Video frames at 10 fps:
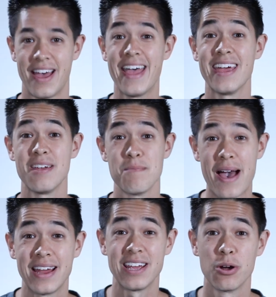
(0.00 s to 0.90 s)
Hey,
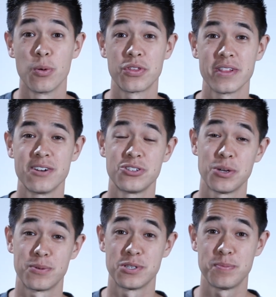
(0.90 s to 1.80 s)
Matt here with the
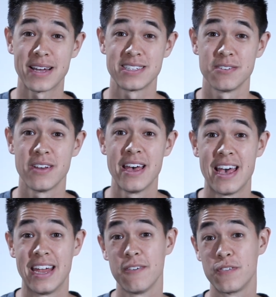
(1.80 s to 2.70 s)
Leadership Perspective,
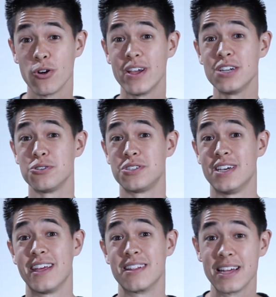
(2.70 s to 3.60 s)
and if you're
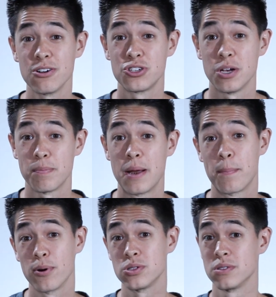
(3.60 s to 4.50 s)
interested in leadership
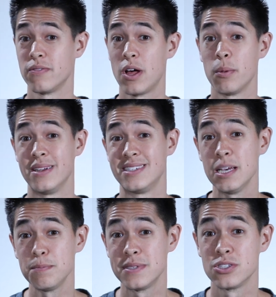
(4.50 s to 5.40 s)
and personal development
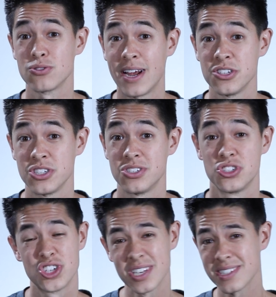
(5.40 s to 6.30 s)
tips and strategies
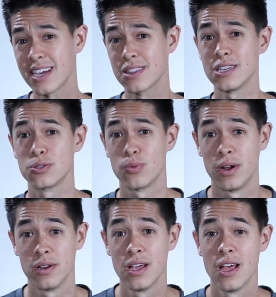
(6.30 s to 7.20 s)
just like this
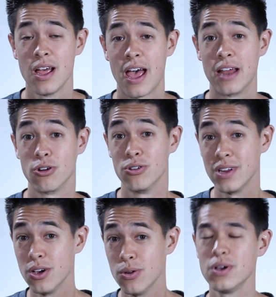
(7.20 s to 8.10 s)
one, and you're
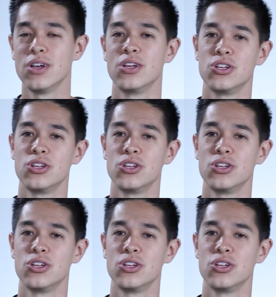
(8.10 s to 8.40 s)
new,